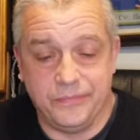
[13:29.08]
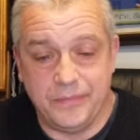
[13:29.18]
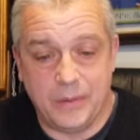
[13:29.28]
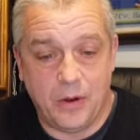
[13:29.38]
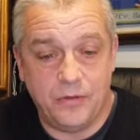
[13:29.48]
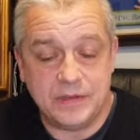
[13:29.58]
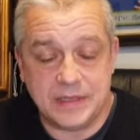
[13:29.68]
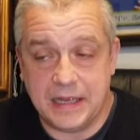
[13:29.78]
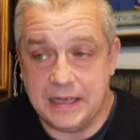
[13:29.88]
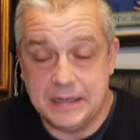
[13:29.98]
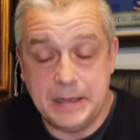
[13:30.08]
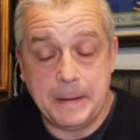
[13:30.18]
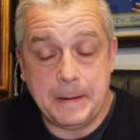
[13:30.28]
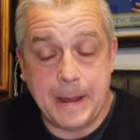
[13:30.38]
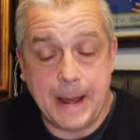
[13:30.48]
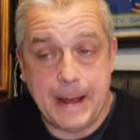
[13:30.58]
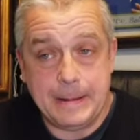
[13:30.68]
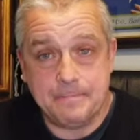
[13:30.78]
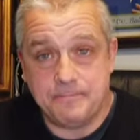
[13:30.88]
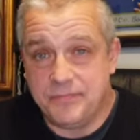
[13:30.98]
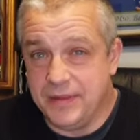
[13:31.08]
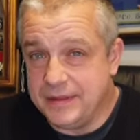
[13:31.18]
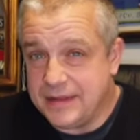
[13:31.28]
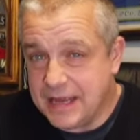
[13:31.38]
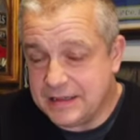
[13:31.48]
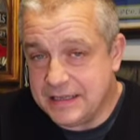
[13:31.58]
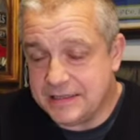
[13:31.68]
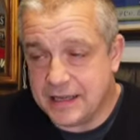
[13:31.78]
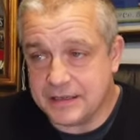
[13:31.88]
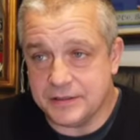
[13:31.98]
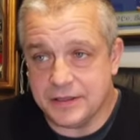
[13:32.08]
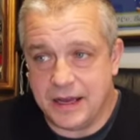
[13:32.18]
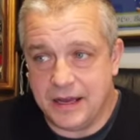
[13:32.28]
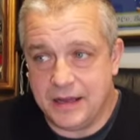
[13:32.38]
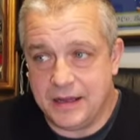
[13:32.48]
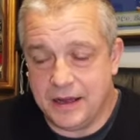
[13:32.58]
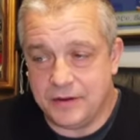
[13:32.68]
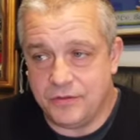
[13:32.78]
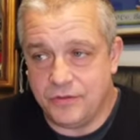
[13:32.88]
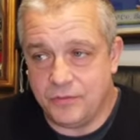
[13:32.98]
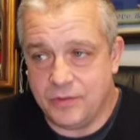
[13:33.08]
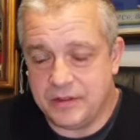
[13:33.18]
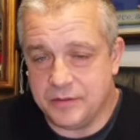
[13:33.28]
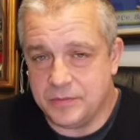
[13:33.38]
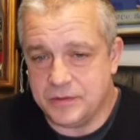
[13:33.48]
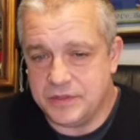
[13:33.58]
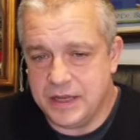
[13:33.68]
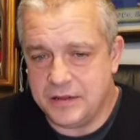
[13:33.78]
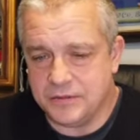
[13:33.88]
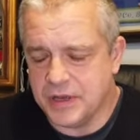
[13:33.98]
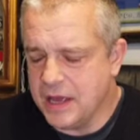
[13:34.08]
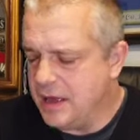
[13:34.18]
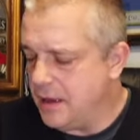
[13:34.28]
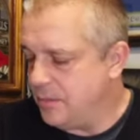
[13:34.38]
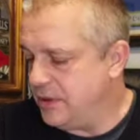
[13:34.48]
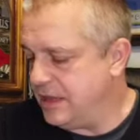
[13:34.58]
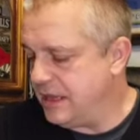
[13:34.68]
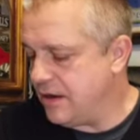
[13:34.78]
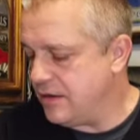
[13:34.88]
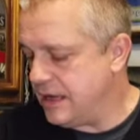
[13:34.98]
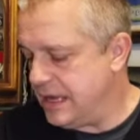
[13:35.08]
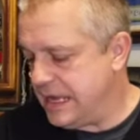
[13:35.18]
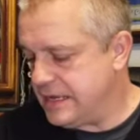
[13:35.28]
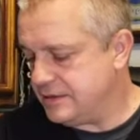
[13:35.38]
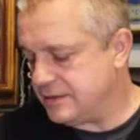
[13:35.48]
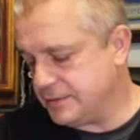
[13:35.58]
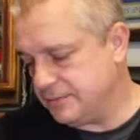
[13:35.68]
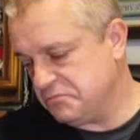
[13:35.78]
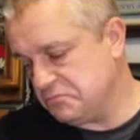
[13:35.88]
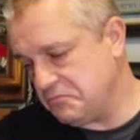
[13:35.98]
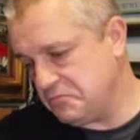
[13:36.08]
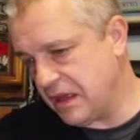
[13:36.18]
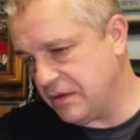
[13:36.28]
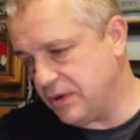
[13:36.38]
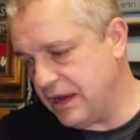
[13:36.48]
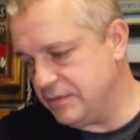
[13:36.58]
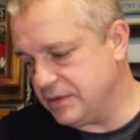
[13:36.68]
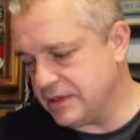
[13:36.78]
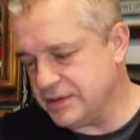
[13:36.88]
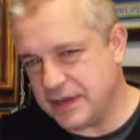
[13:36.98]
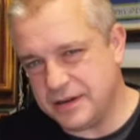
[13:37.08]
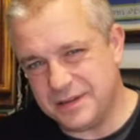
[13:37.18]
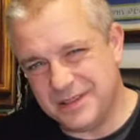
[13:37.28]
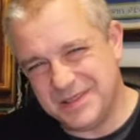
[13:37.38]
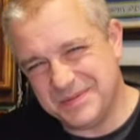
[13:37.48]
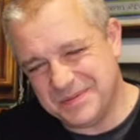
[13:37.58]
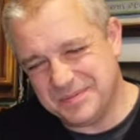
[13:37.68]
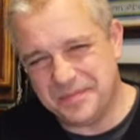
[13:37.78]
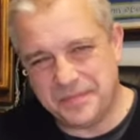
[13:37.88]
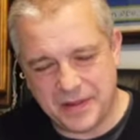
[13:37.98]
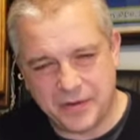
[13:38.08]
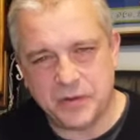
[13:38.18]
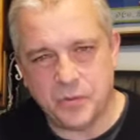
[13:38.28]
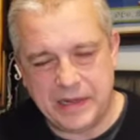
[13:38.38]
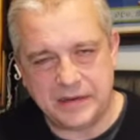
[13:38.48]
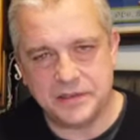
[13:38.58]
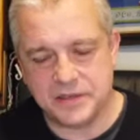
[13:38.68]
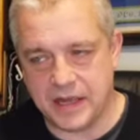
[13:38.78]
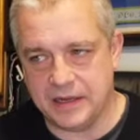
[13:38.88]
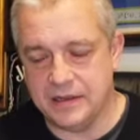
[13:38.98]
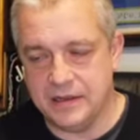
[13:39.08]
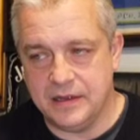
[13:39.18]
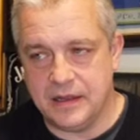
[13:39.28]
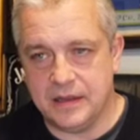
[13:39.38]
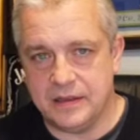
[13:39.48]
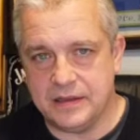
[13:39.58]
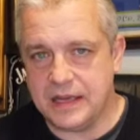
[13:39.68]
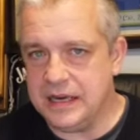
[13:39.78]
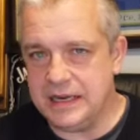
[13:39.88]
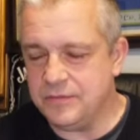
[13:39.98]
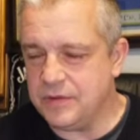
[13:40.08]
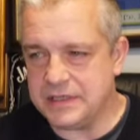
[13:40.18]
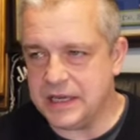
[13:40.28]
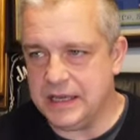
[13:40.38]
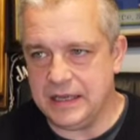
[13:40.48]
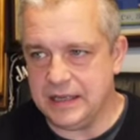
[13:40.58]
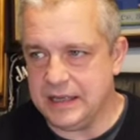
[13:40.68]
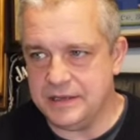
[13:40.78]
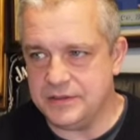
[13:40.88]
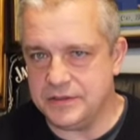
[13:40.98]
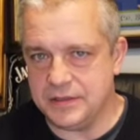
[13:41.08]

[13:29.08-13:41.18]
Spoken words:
obviously take these things and run with them yourselves, but it is what I would consider on the weaker side. Canadian whiskey is